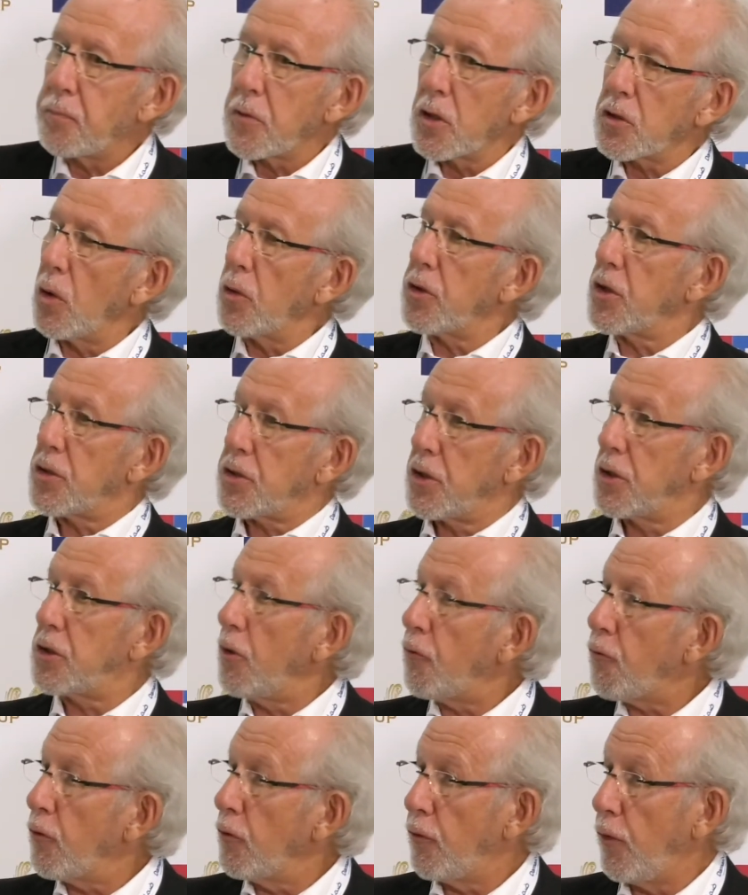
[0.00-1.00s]
So there's a
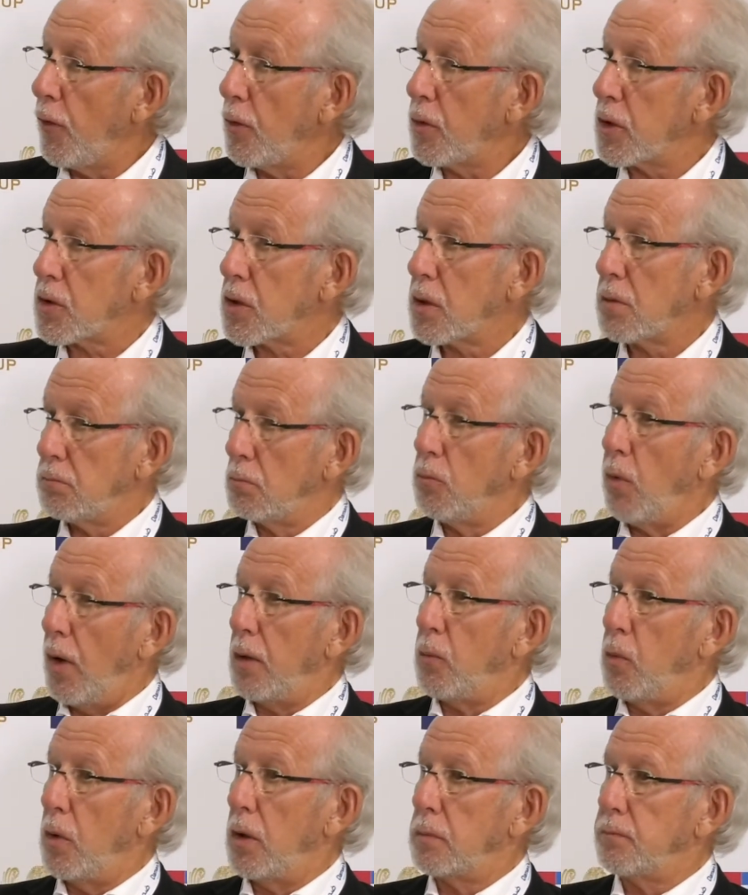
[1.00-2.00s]
different focus why
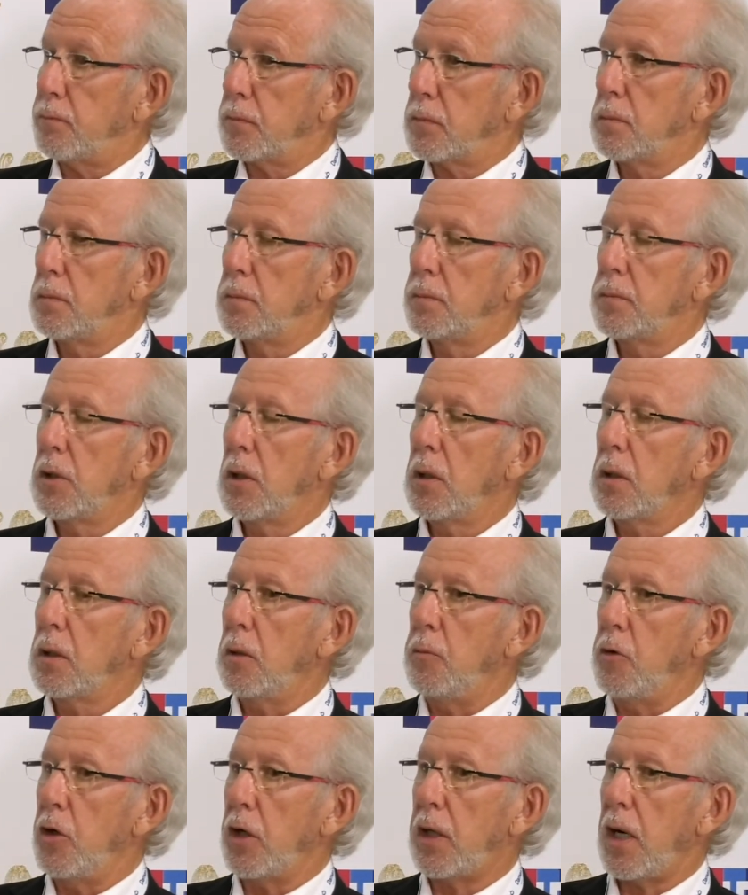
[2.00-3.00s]
we're
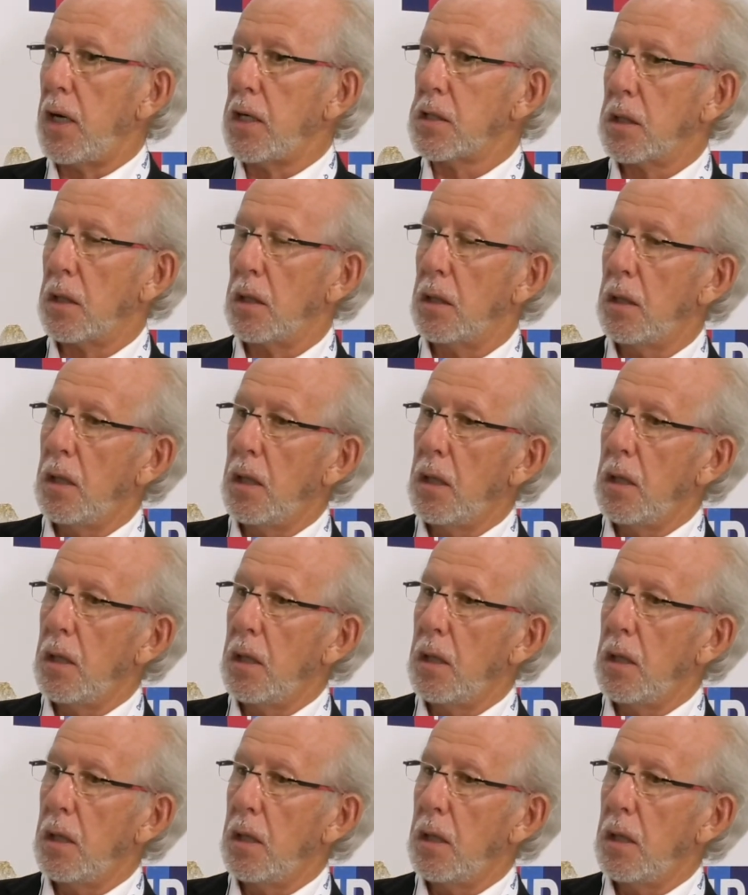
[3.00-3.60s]
communicating.